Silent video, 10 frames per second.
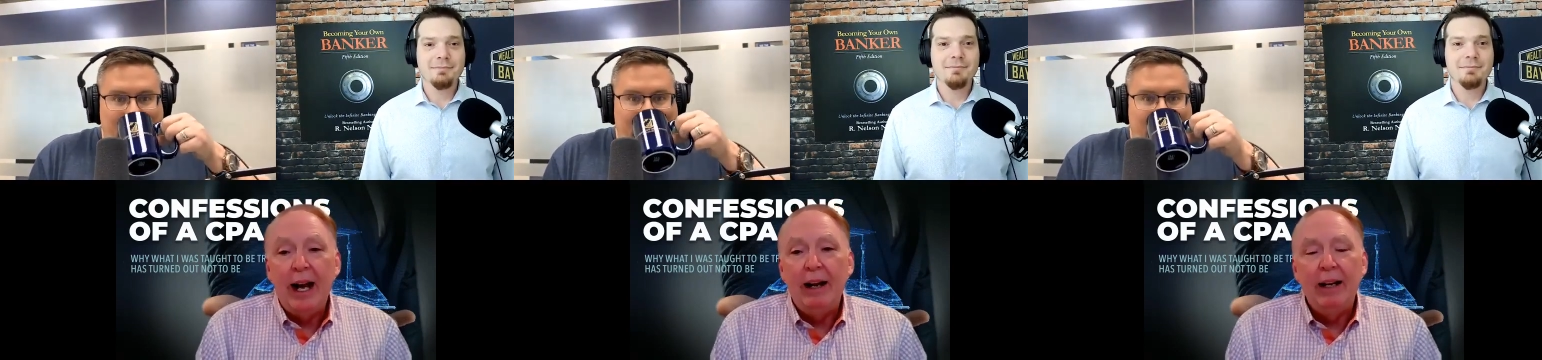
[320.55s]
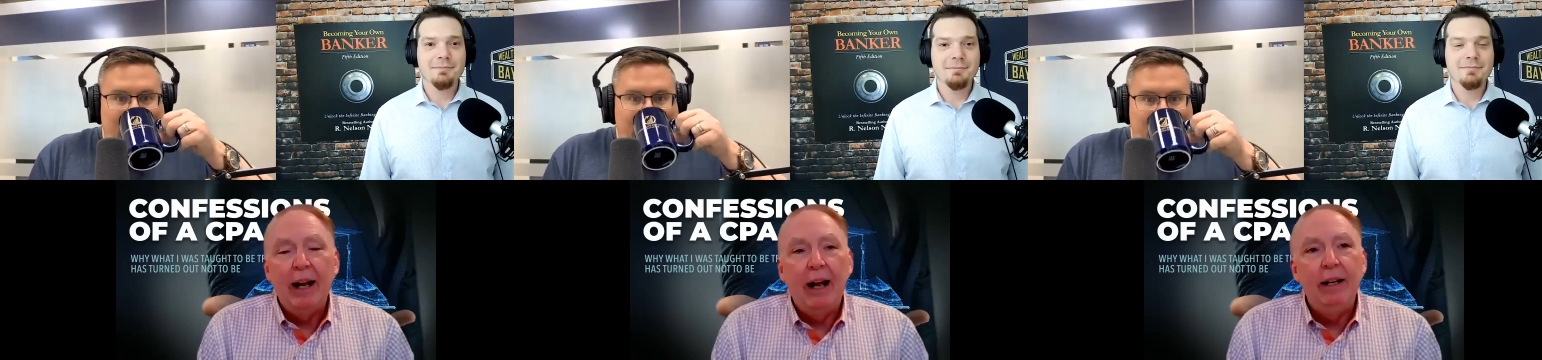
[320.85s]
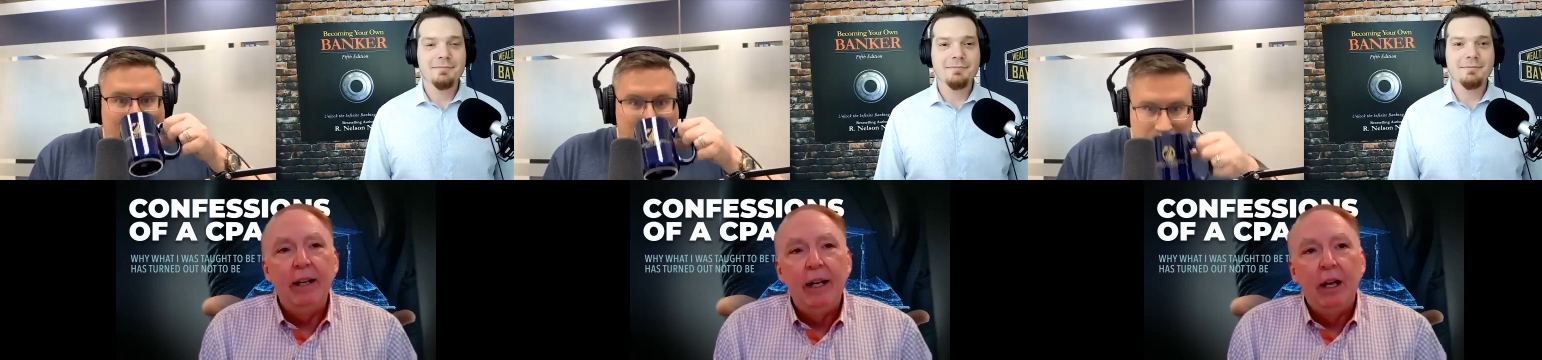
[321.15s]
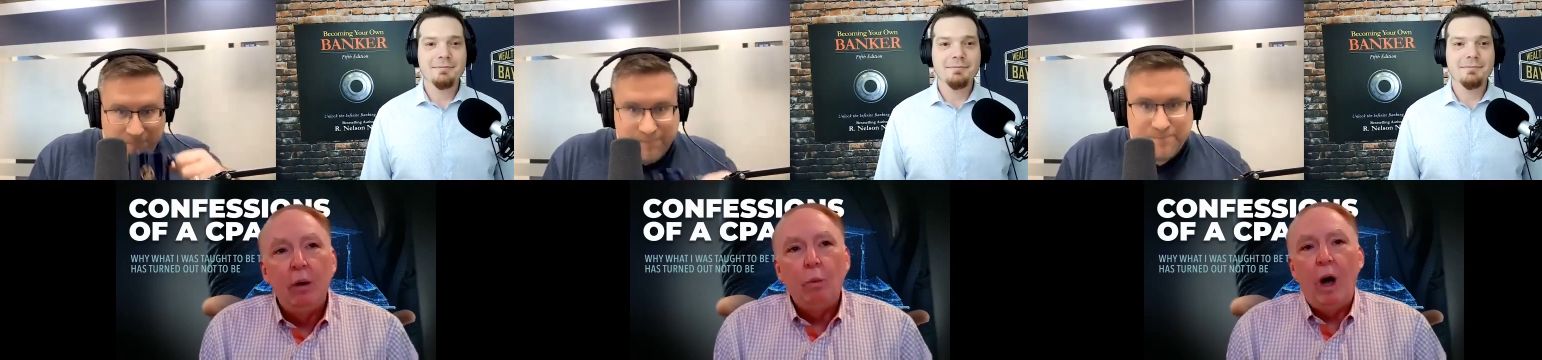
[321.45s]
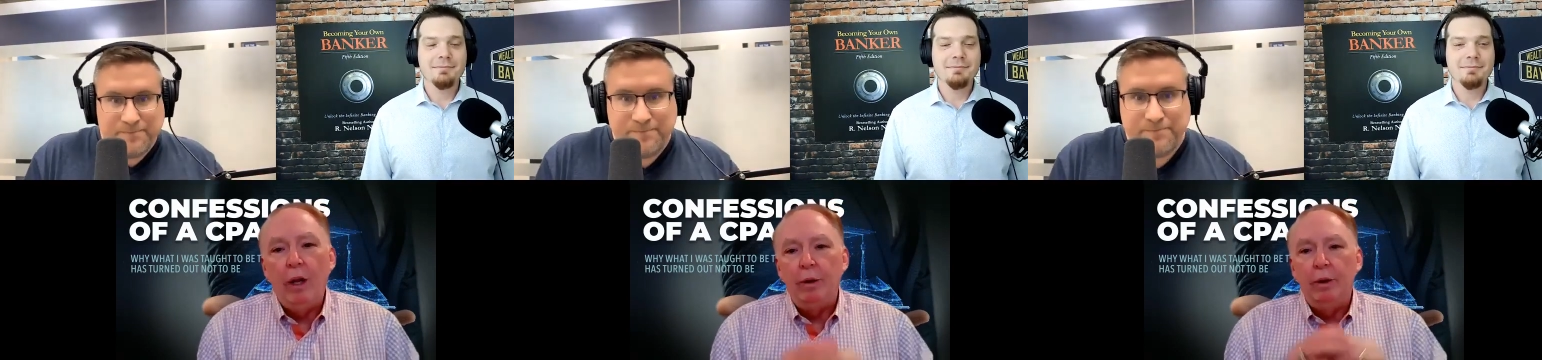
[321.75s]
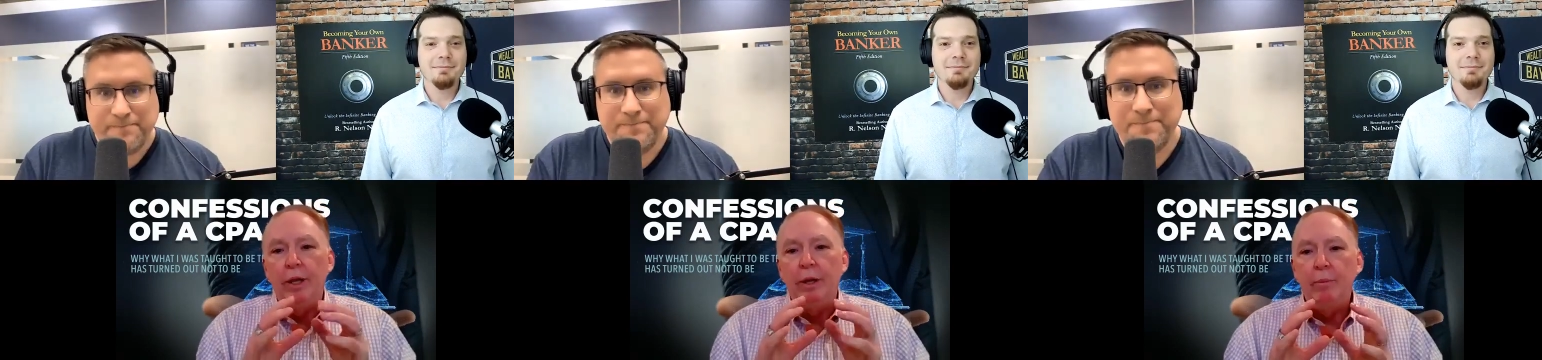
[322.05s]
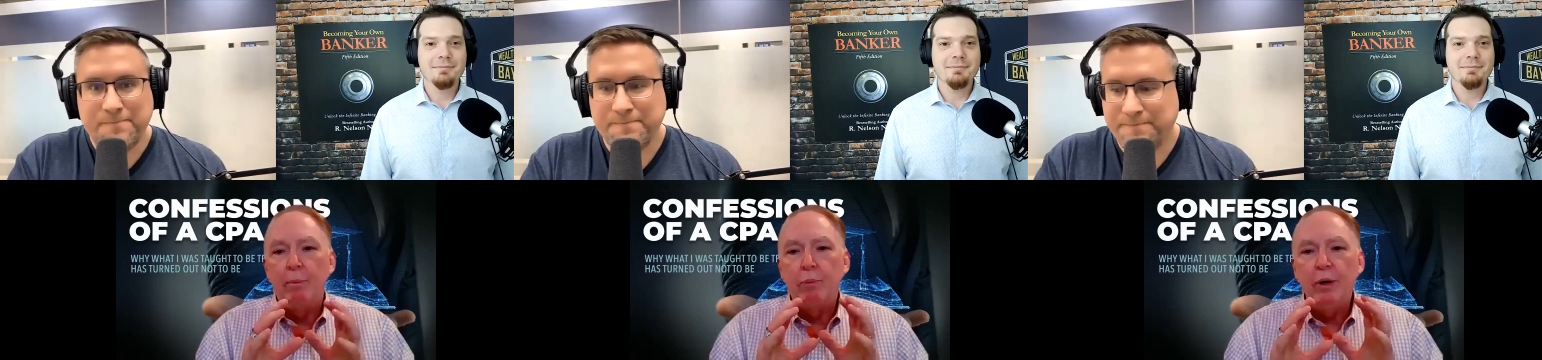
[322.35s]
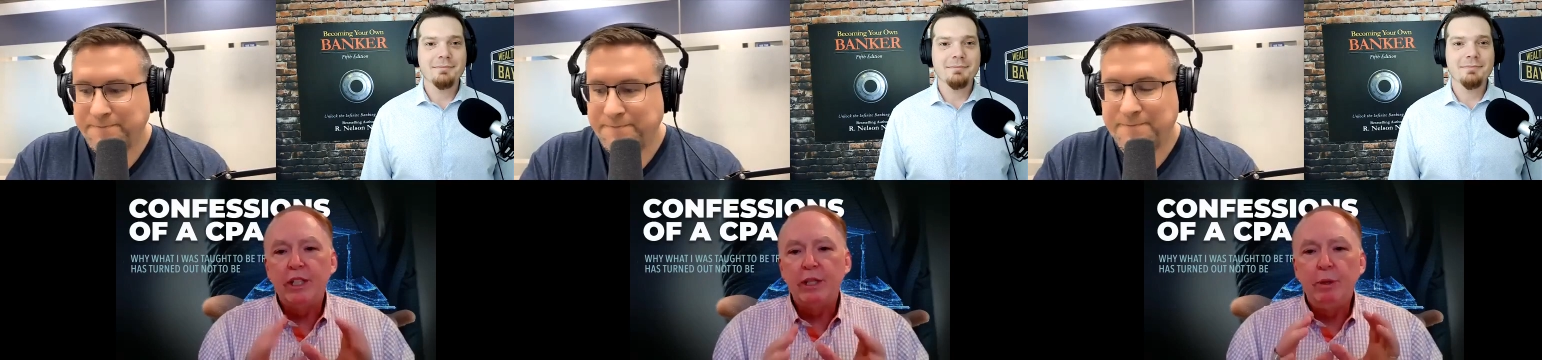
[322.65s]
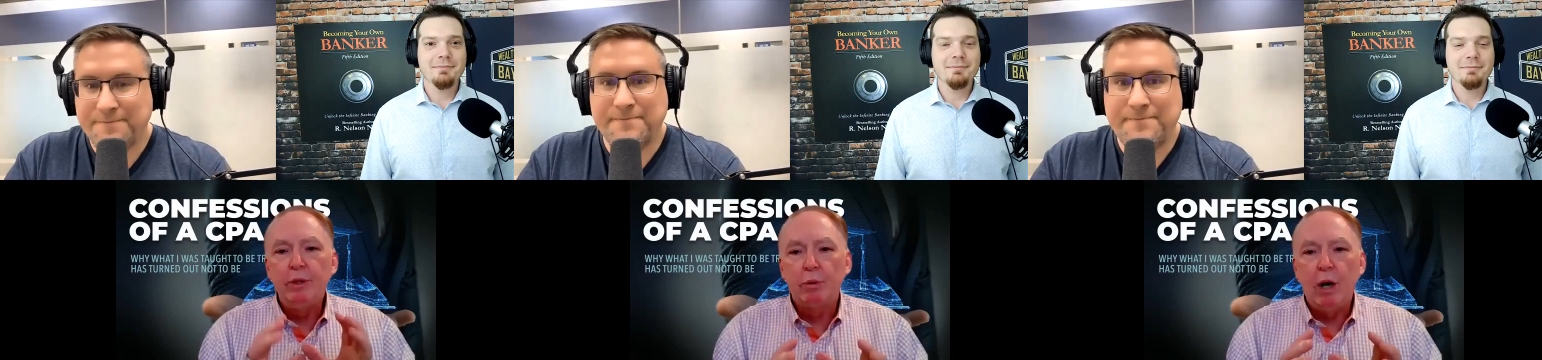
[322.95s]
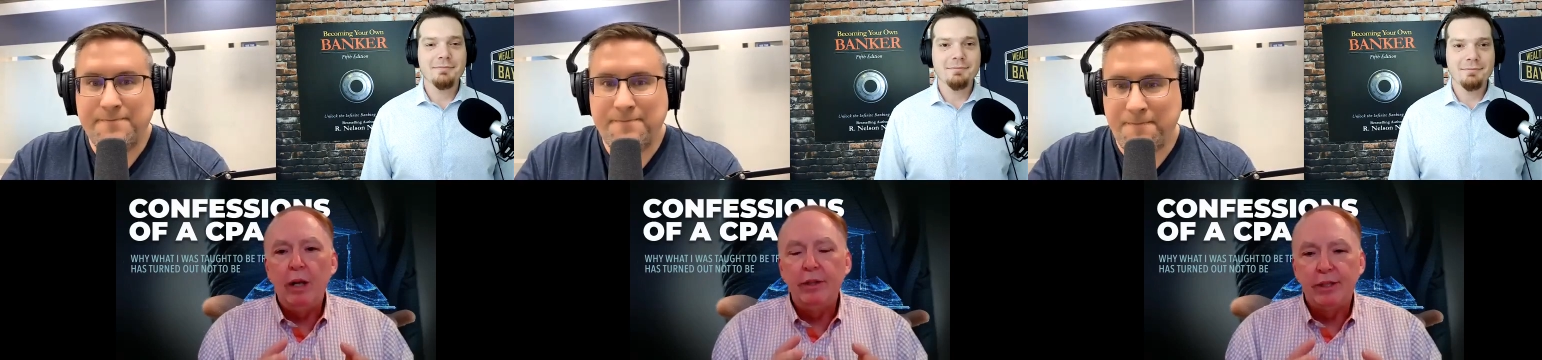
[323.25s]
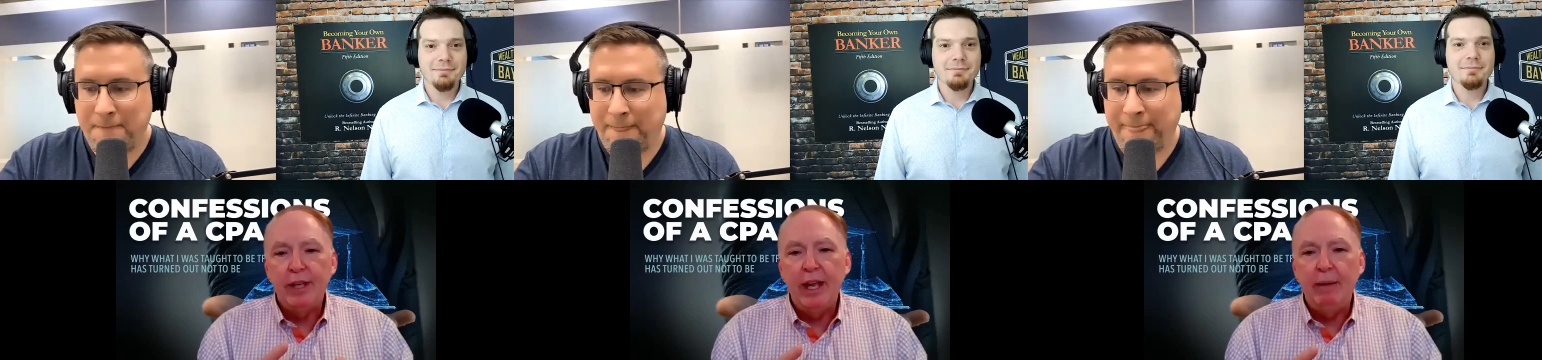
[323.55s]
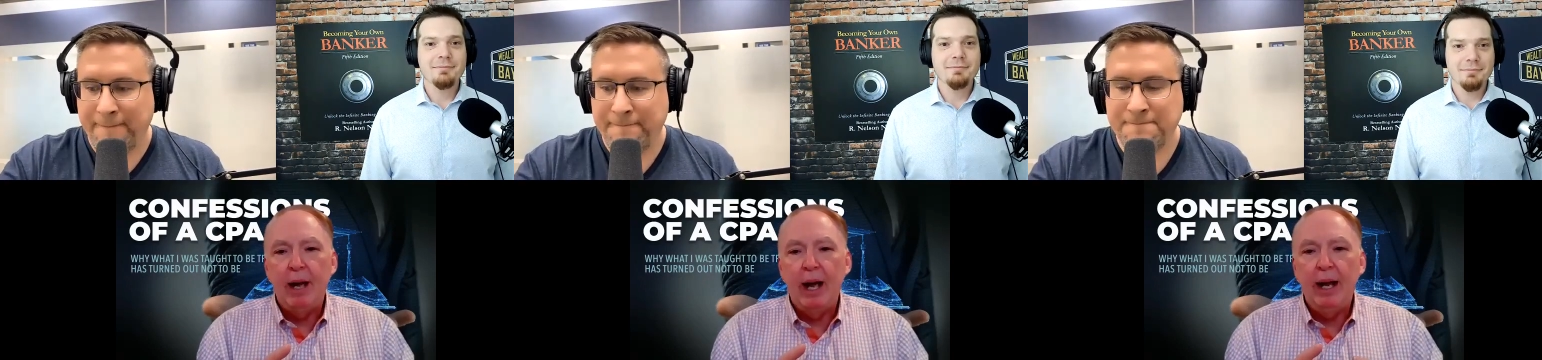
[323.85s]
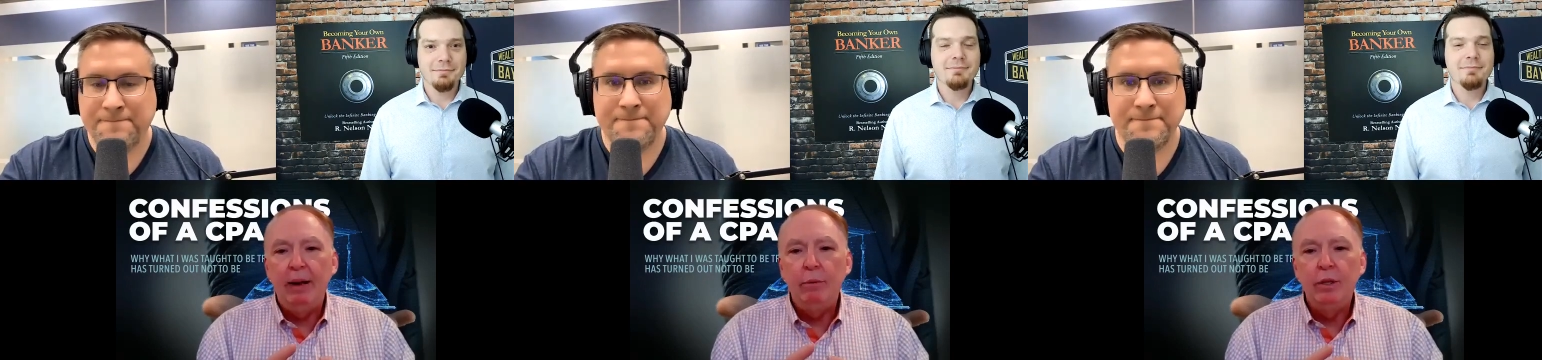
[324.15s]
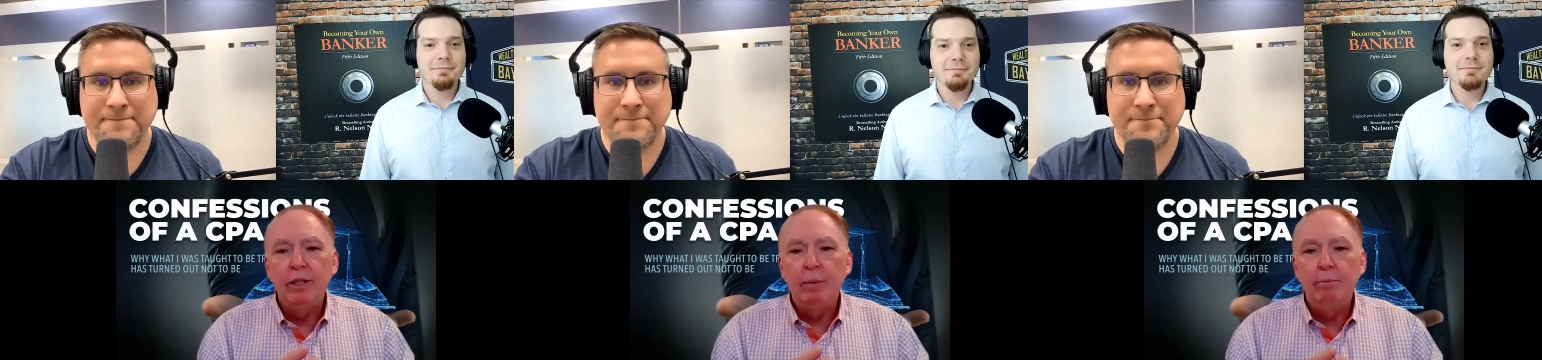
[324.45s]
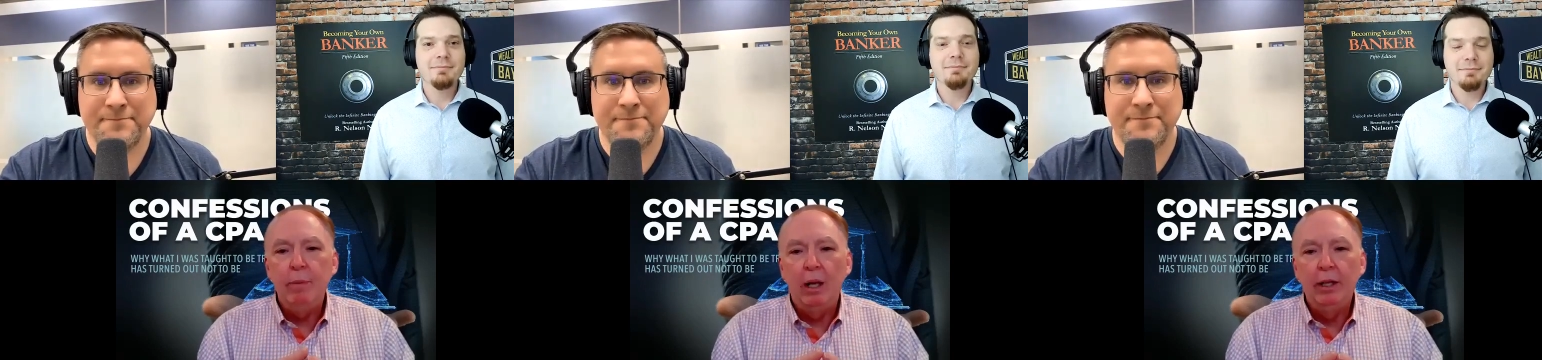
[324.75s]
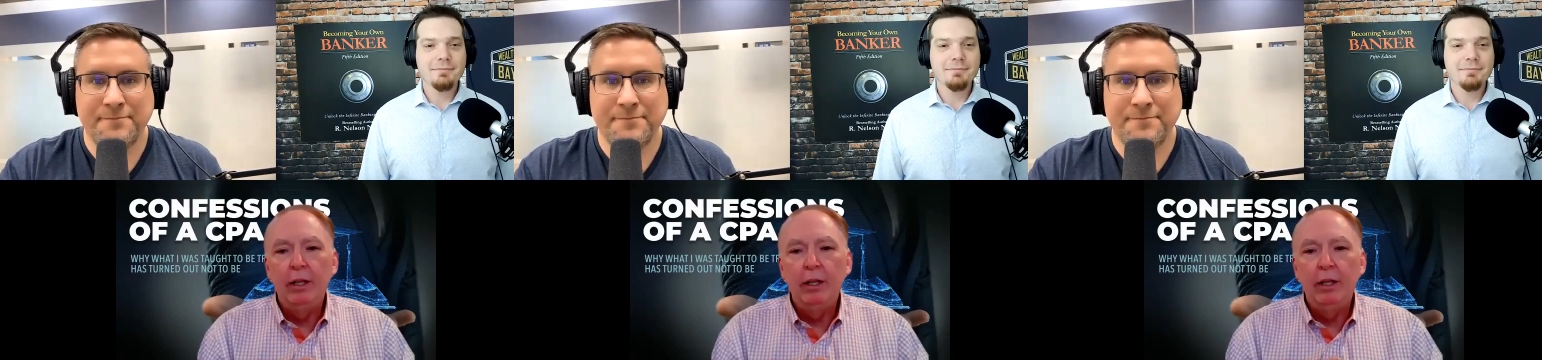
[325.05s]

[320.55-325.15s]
Speaker 1: And I I while the the, the principles were all the same, I was a,